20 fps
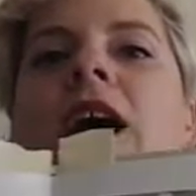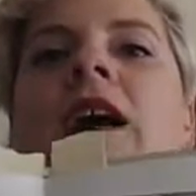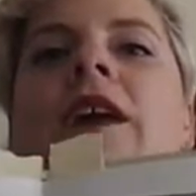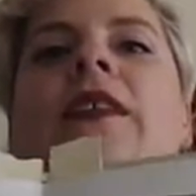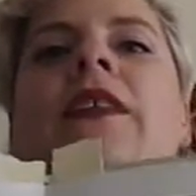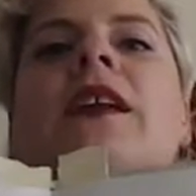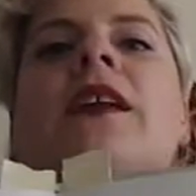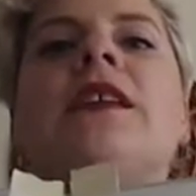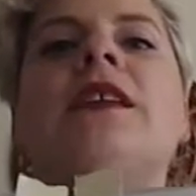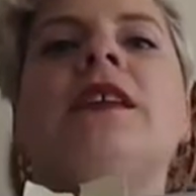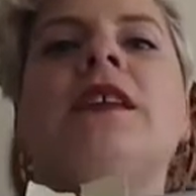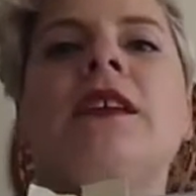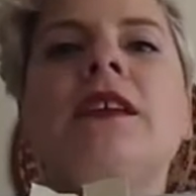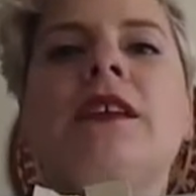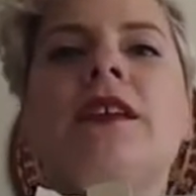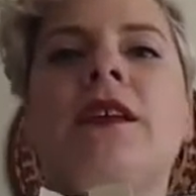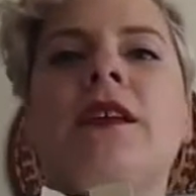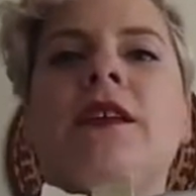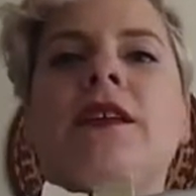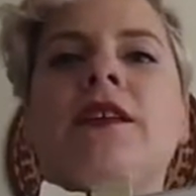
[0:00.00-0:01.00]
And then
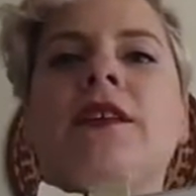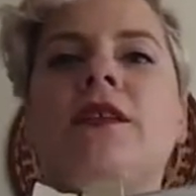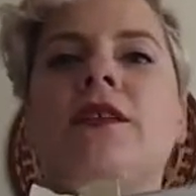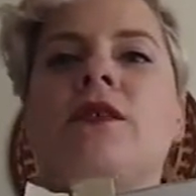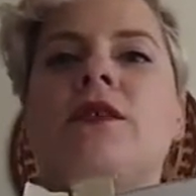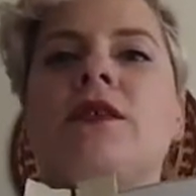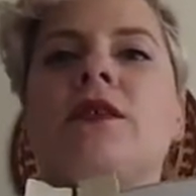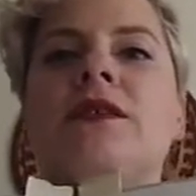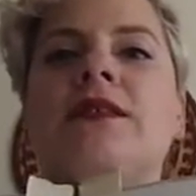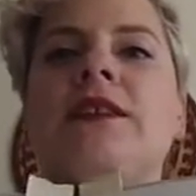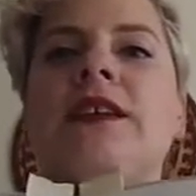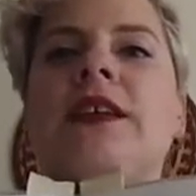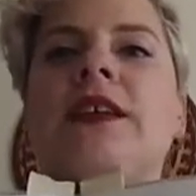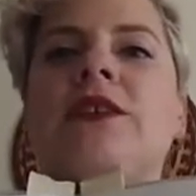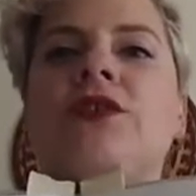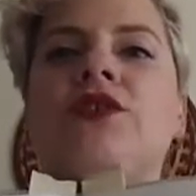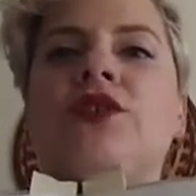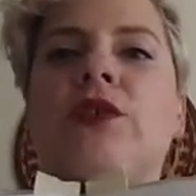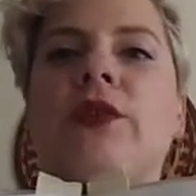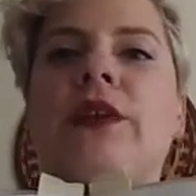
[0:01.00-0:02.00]
here, you can see
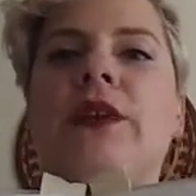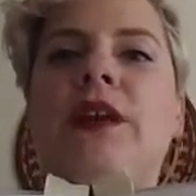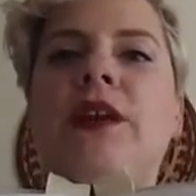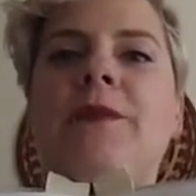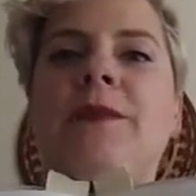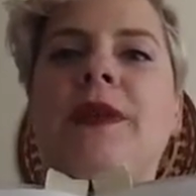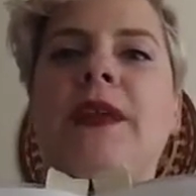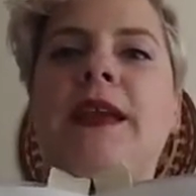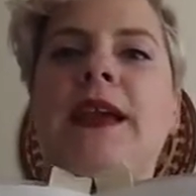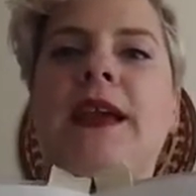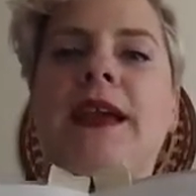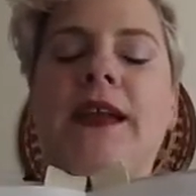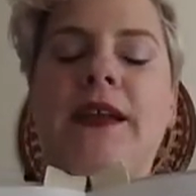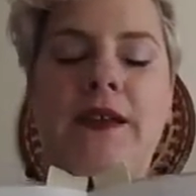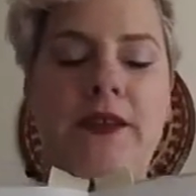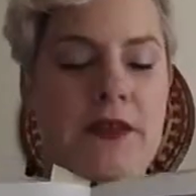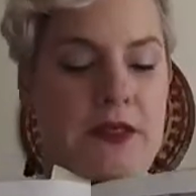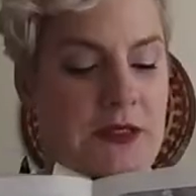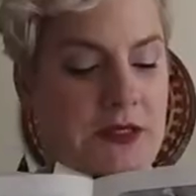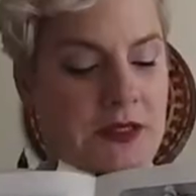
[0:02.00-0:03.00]
it showing up again,